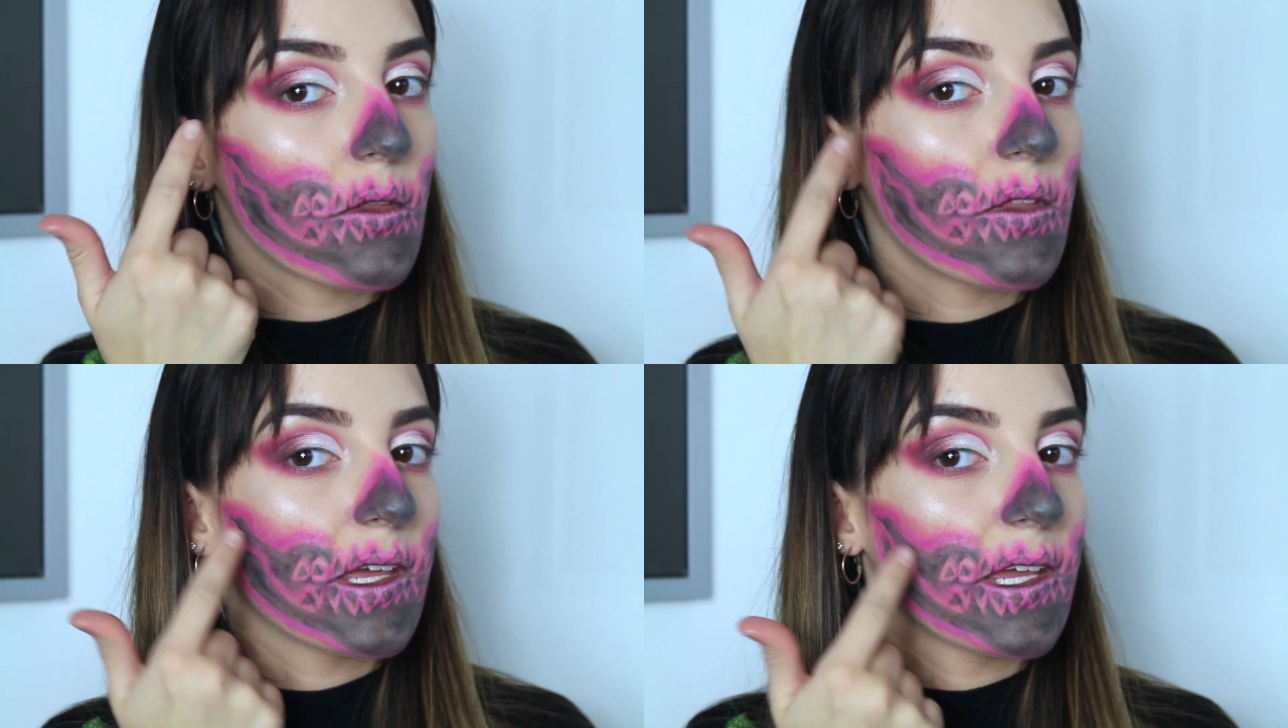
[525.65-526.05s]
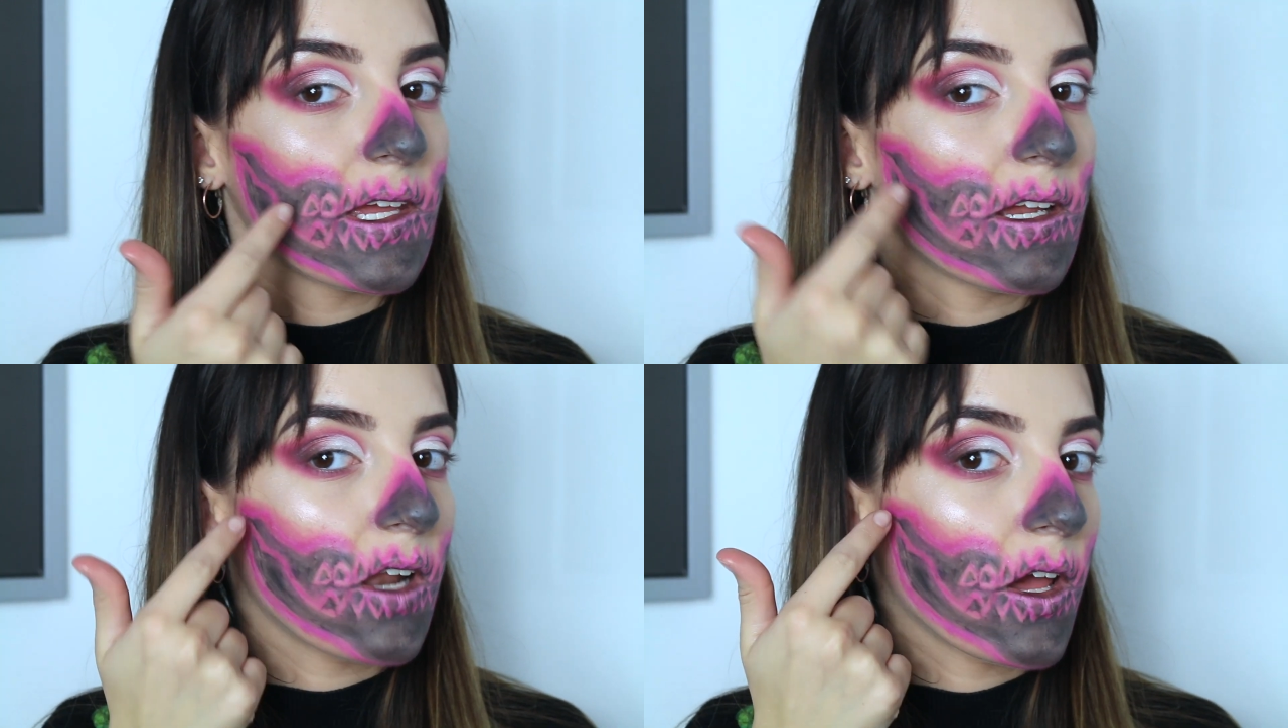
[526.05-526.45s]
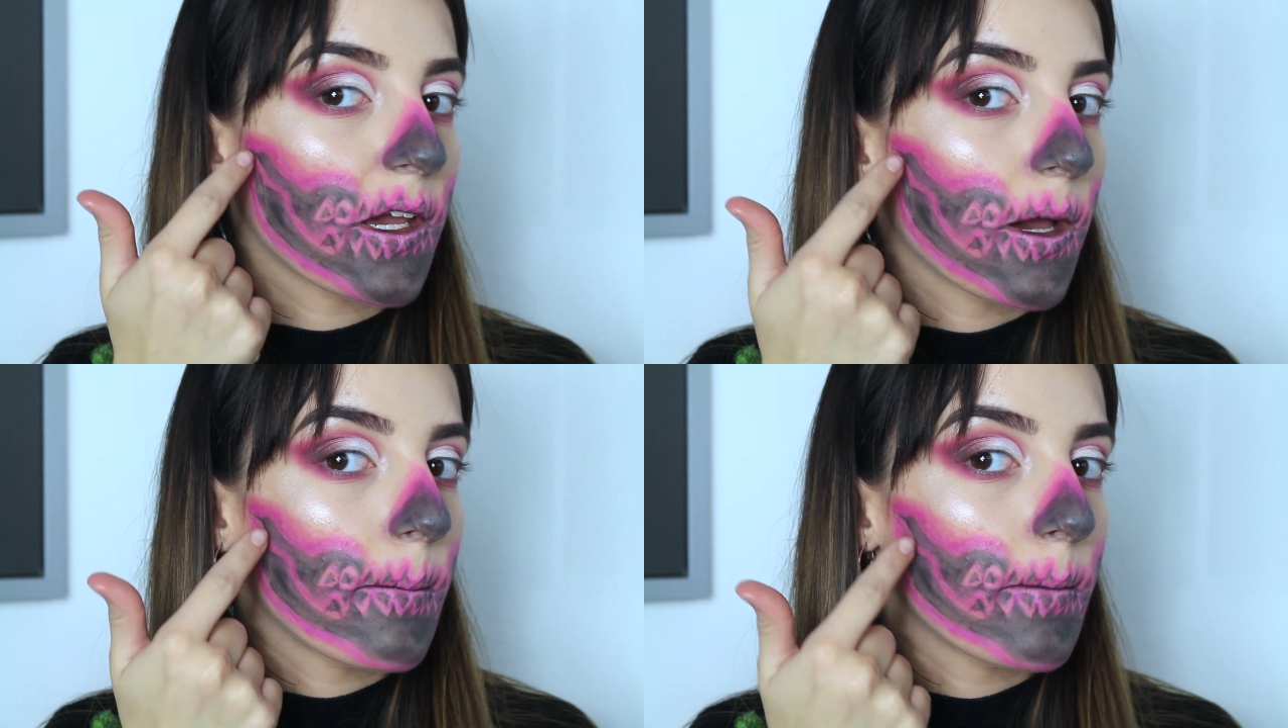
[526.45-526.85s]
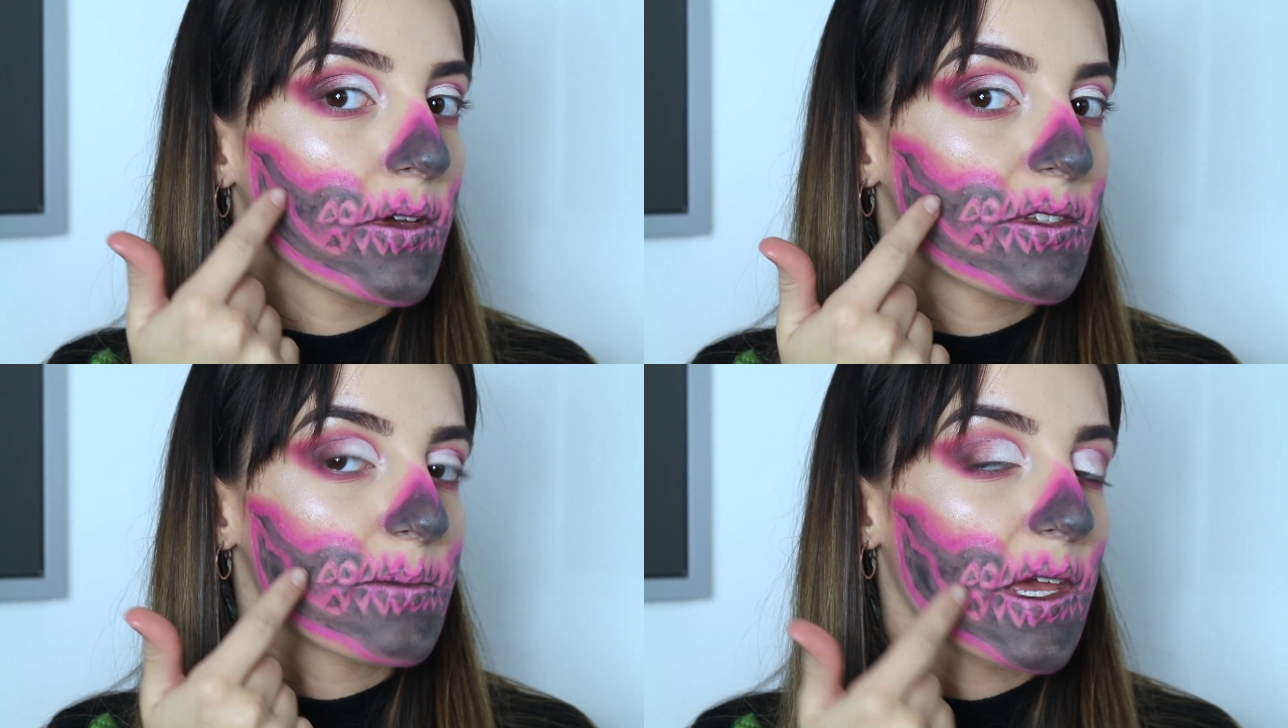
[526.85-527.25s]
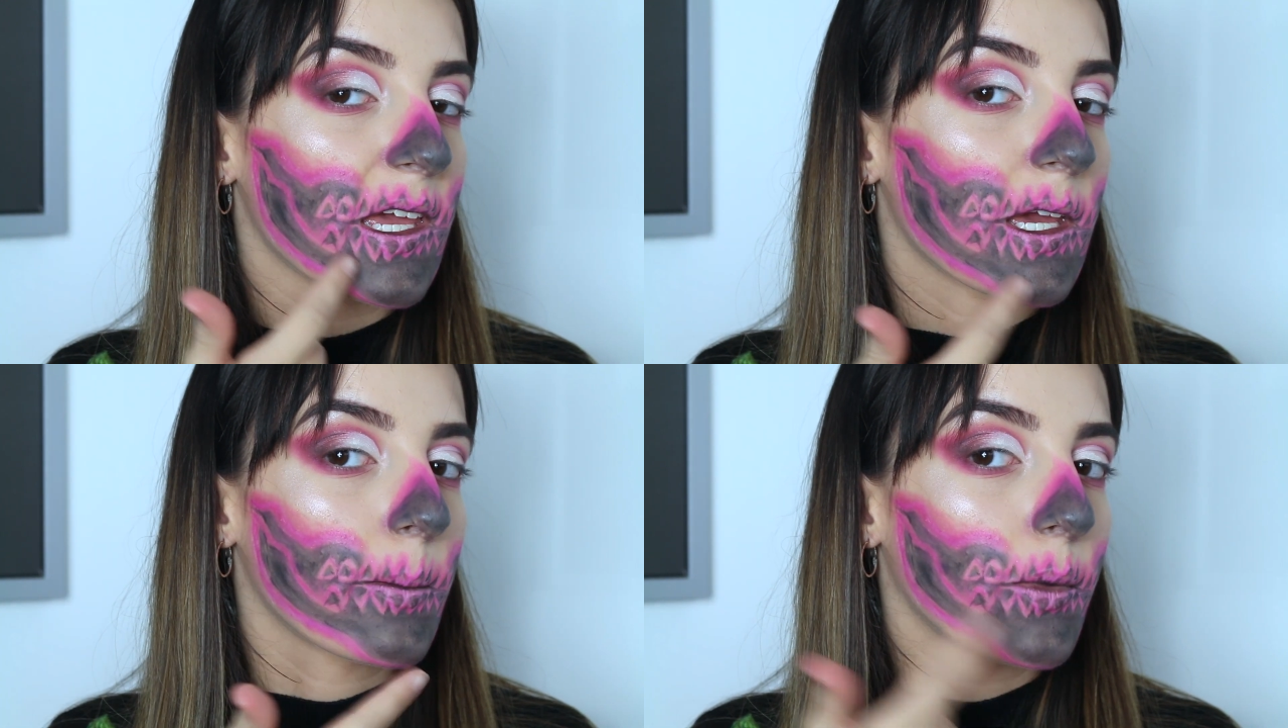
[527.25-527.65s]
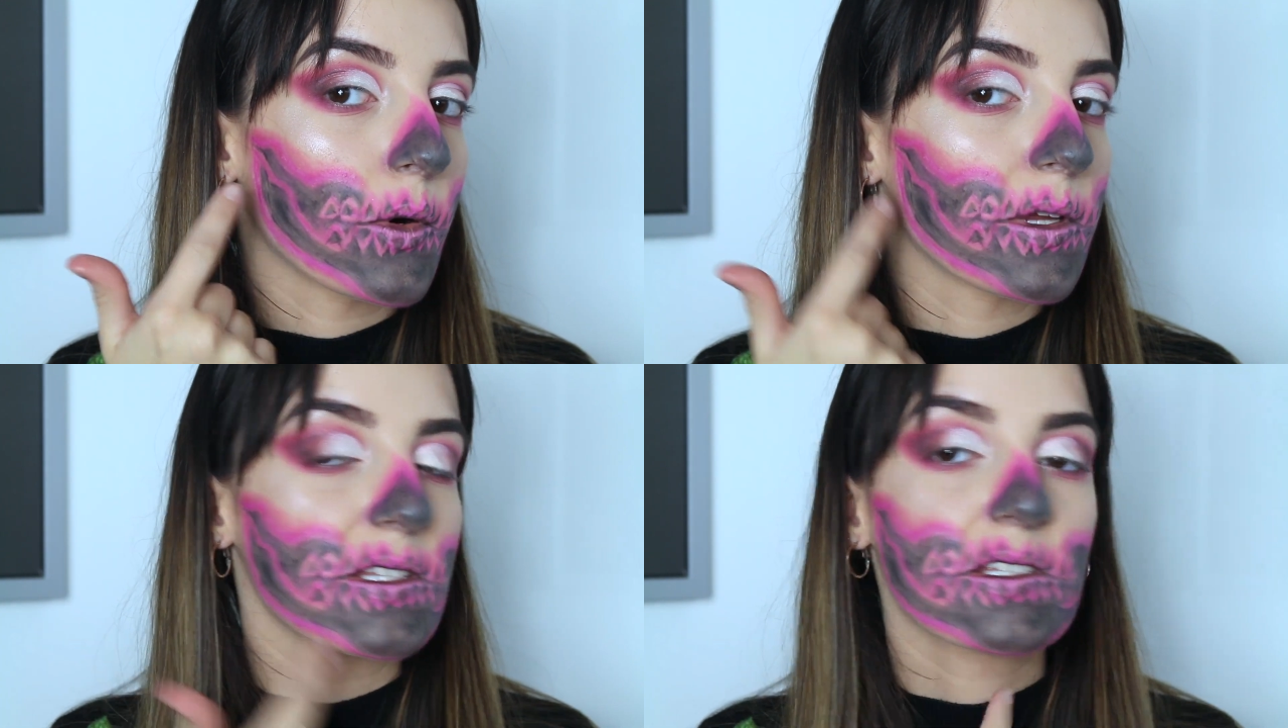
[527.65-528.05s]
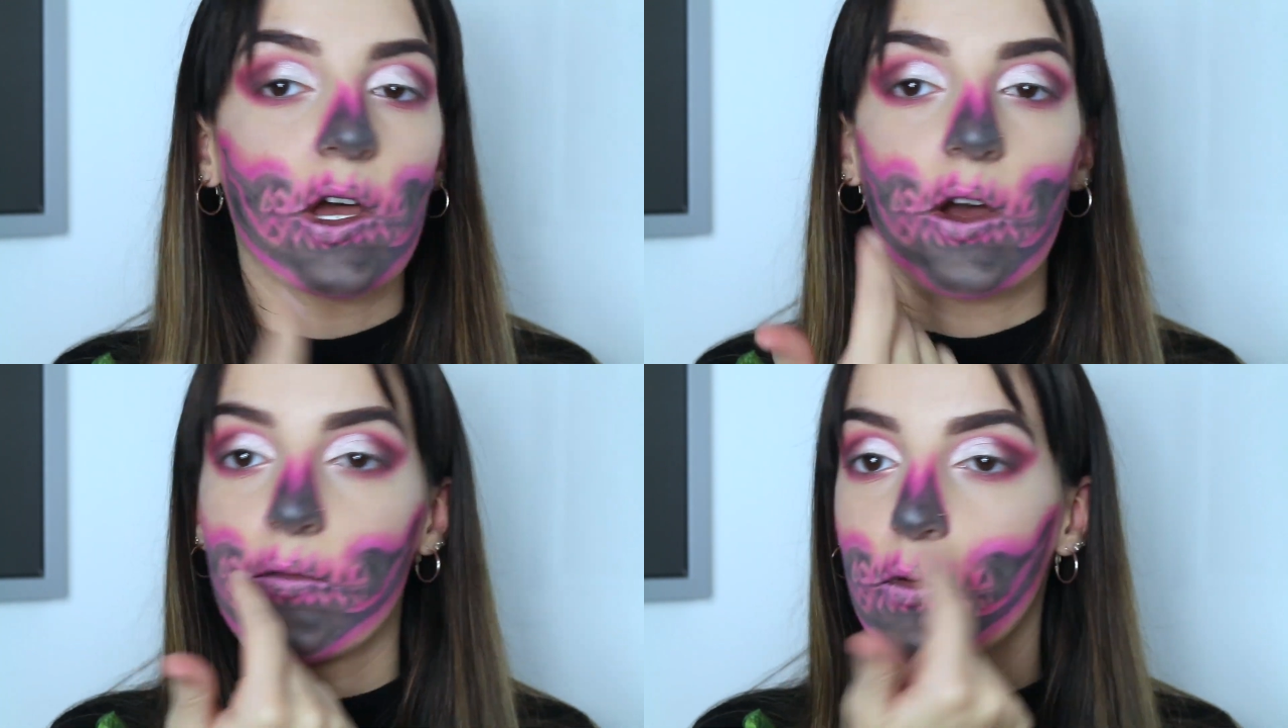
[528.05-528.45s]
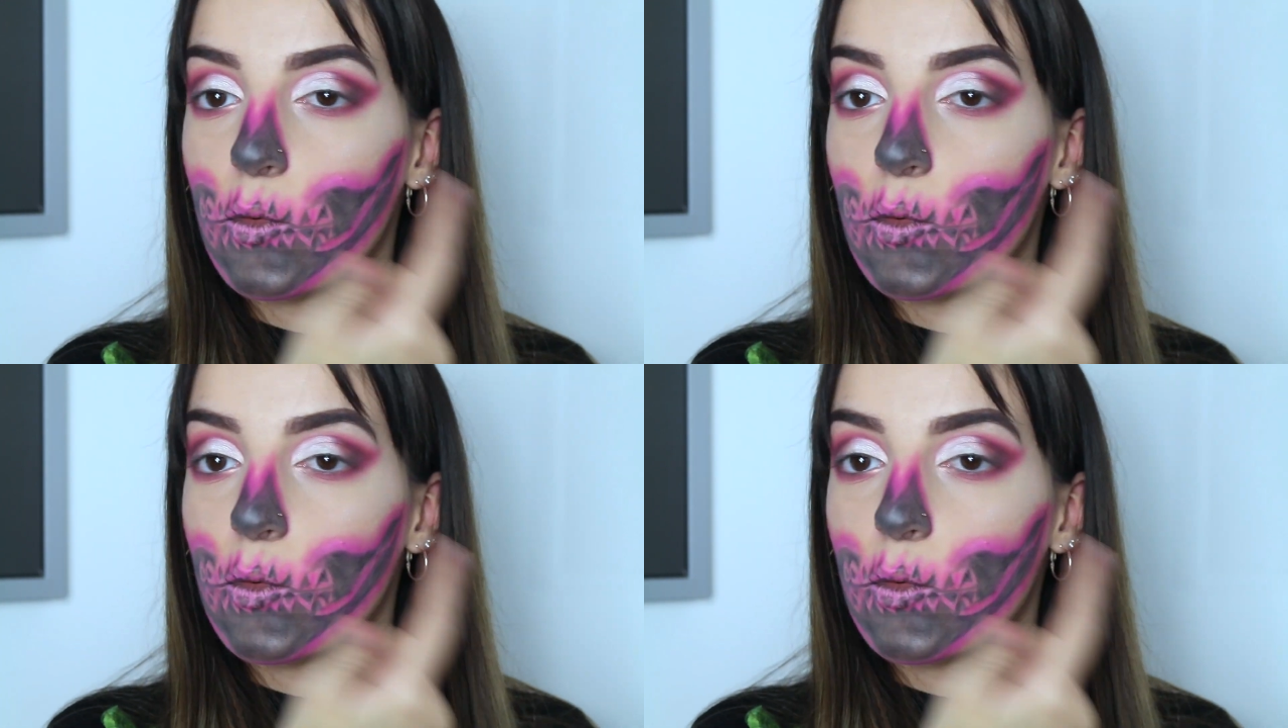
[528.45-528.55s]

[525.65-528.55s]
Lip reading: the like most pink points of